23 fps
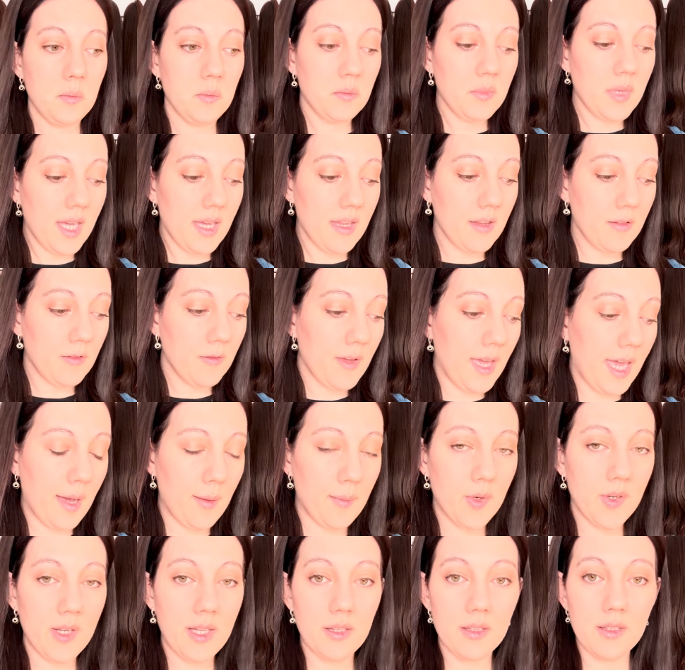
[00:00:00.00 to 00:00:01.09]
pay the
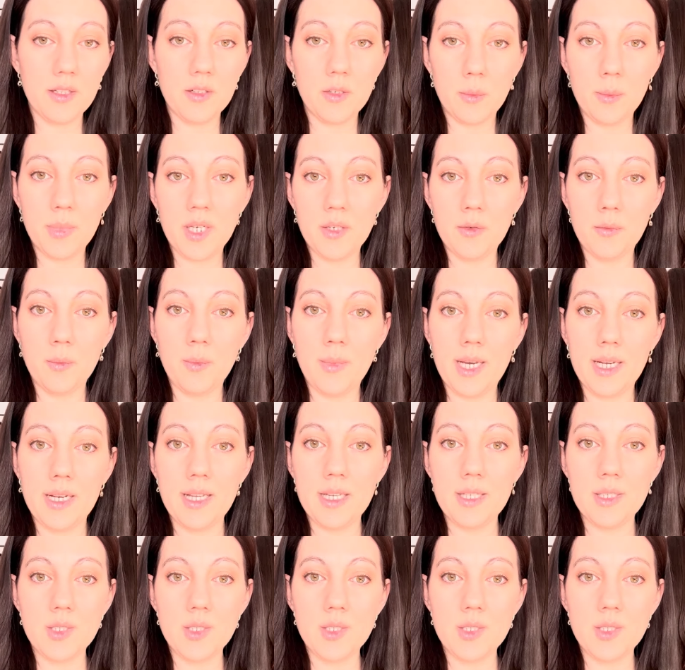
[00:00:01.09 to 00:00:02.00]
family a little bit of money